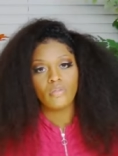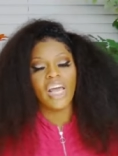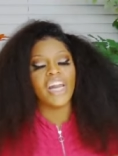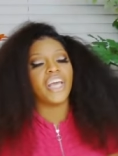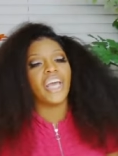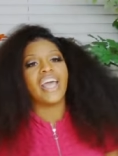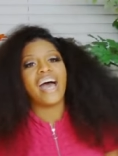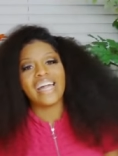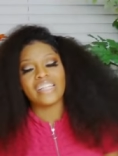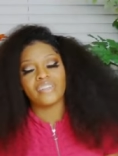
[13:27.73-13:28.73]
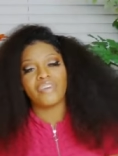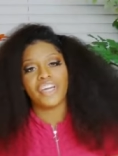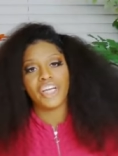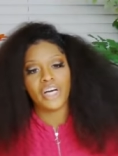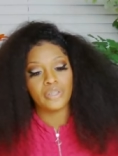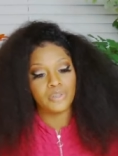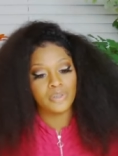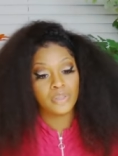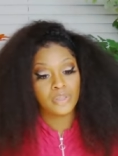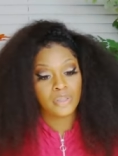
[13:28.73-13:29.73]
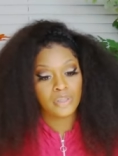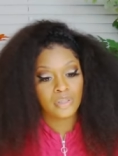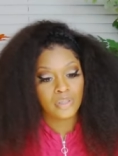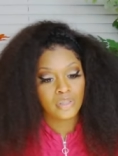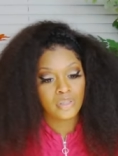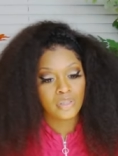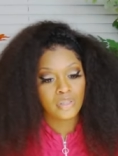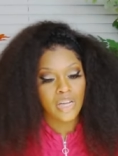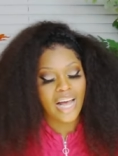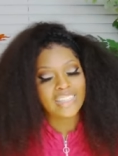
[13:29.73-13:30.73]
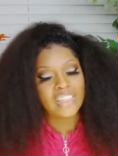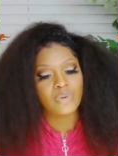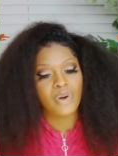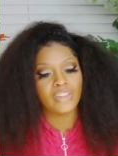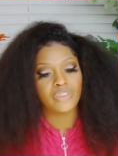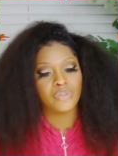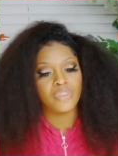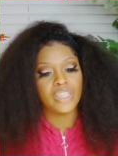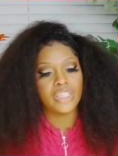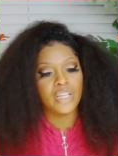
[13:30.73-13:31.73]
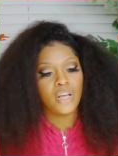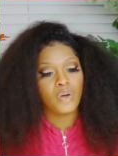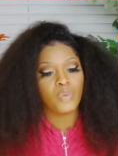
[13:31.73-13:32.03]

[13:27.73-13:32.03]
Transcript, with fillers: And again, y'all like the video. I see right through this.